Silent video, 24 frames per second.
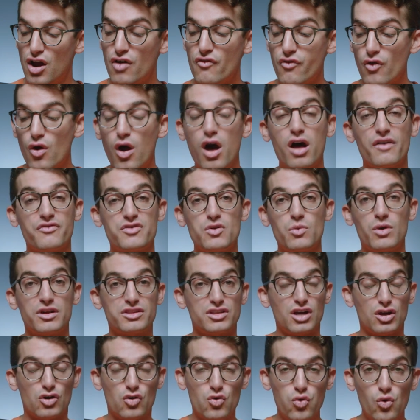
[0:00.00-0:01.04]
overall, if you want
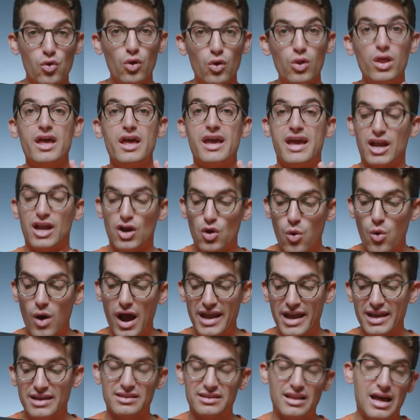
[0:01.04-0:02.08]
a cool and
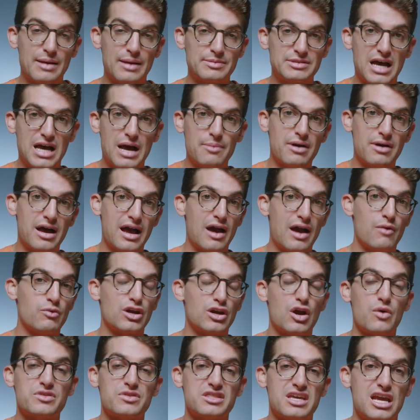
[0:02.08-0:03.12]
quiet laptop, I would
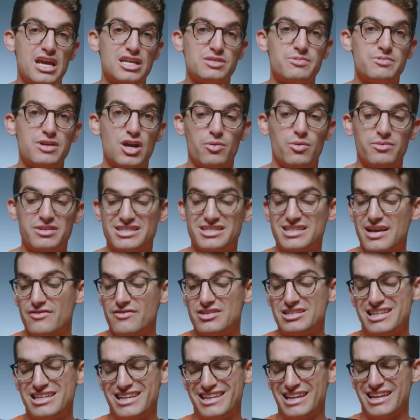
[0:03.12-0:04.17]
go with the HP Omen
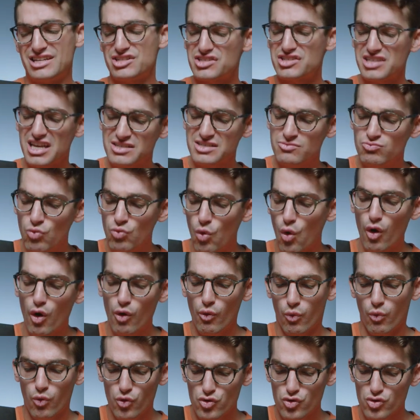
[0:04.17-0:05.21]
17. It just has more
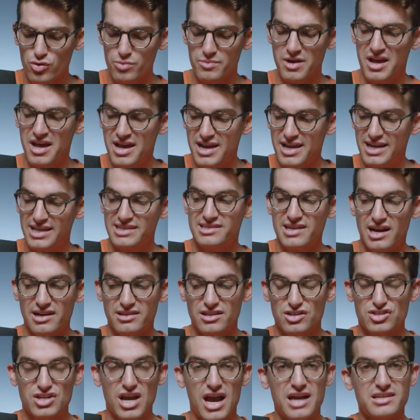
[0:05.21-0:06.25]
room inside of
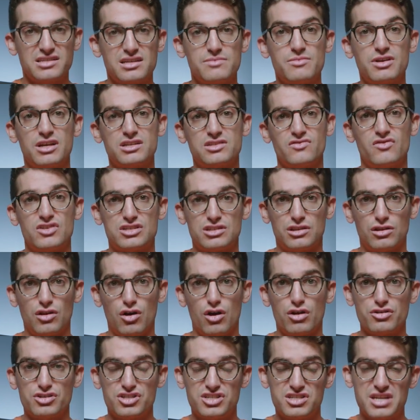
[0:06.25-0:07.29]
the chassis because of its
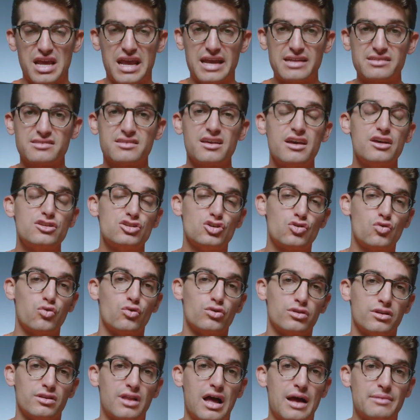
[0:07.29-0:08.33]
large stance to
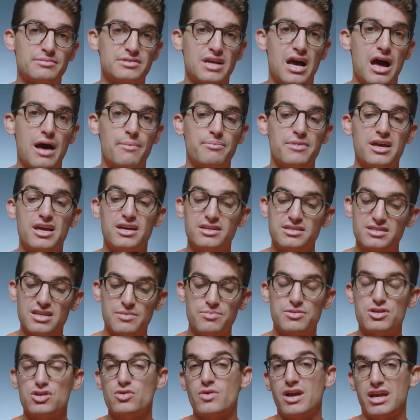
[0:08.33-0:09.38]
cool the laptop,
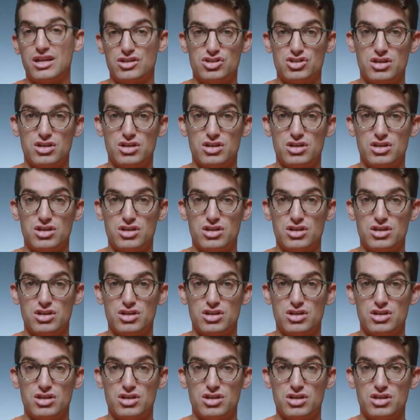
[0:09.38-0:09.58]
CPU, and